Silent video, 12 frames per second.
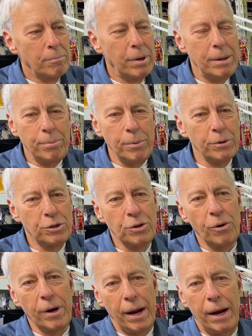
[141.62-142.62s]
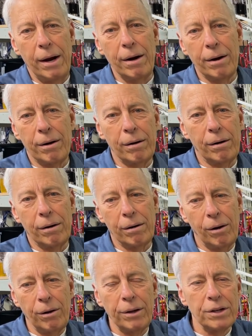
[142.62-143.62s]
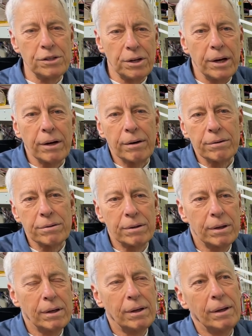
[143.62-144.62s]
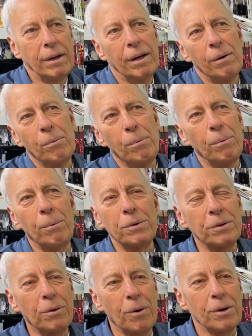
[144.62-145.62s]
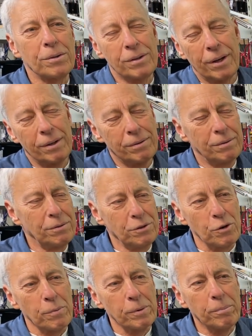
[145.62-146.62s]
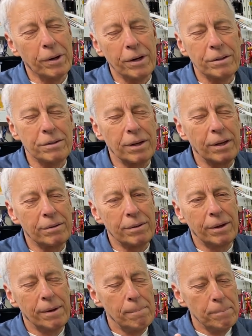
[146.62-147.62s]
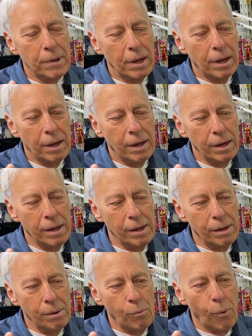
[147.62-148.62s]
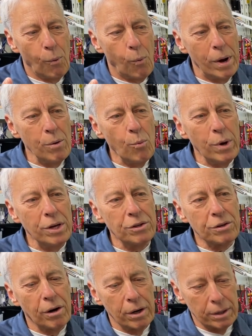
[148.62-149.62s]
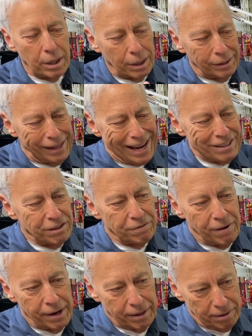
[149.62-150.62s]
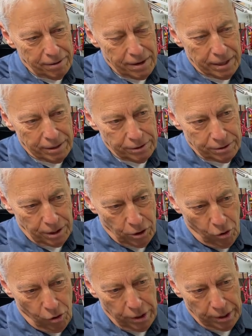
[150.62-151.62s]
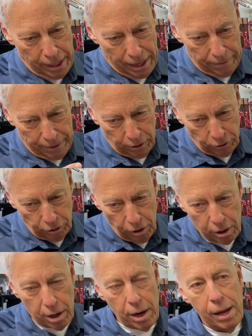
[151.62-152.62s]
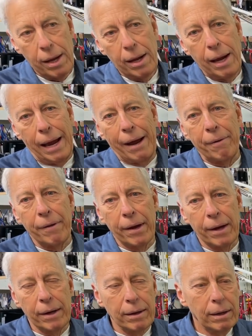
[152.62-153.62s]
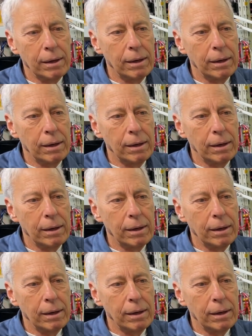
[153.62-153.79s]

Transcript: people with short hair are all engineers, which of course that's stupid, but it's it's when we start classifying things according to how they look, how they